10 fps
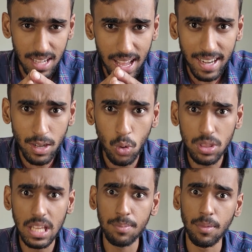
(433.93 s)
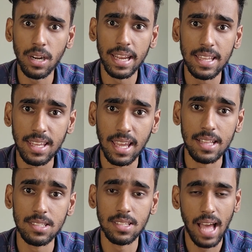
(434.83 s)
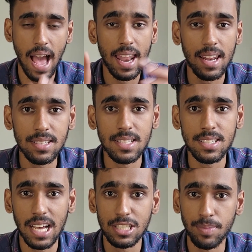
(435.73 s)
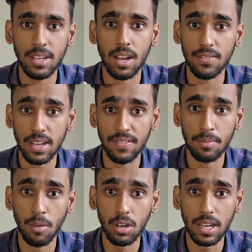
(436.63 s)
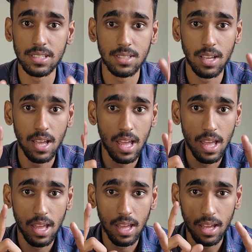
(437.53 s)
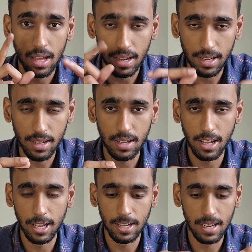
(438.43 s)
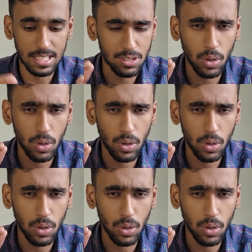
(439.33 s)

And don't think about anything else. Analysis has to be done for every mock test, right? And let's do